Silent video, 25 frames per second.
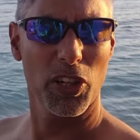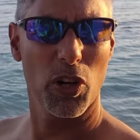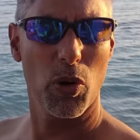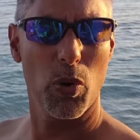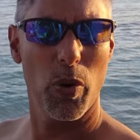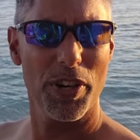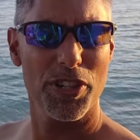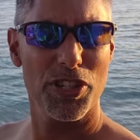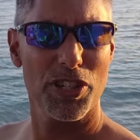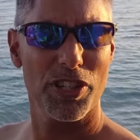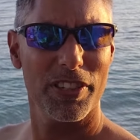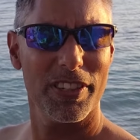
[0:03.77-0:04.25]
the
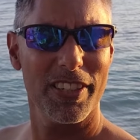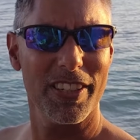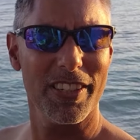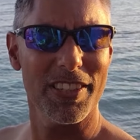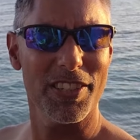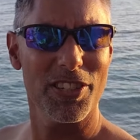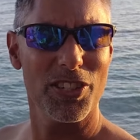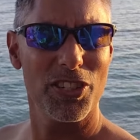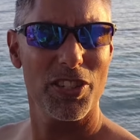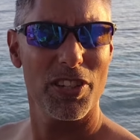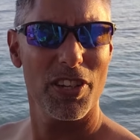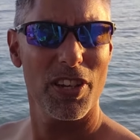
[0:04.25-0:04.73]
question
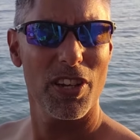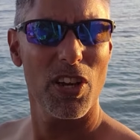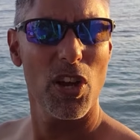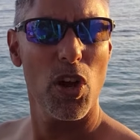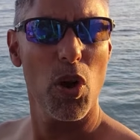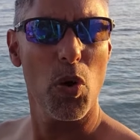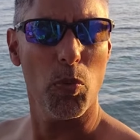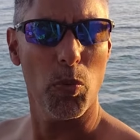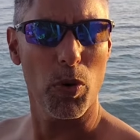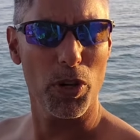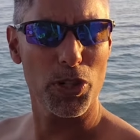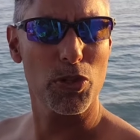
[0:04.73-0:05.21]
is,
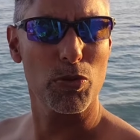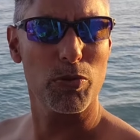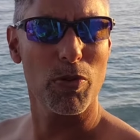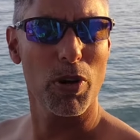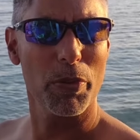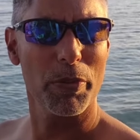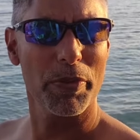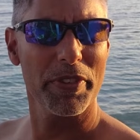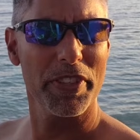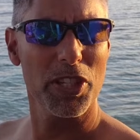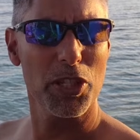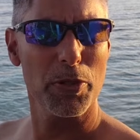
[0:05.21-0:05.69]
what's
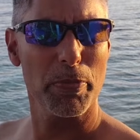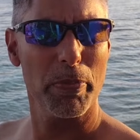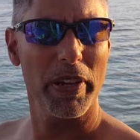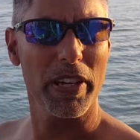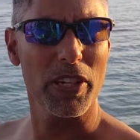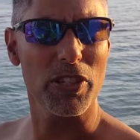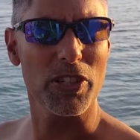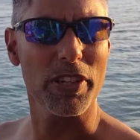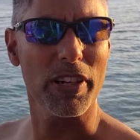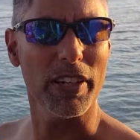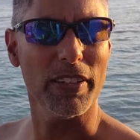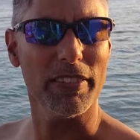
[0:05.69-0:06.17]
wrong with this
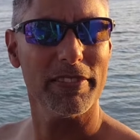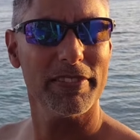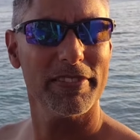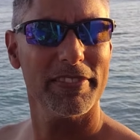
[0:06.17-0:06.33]
picture?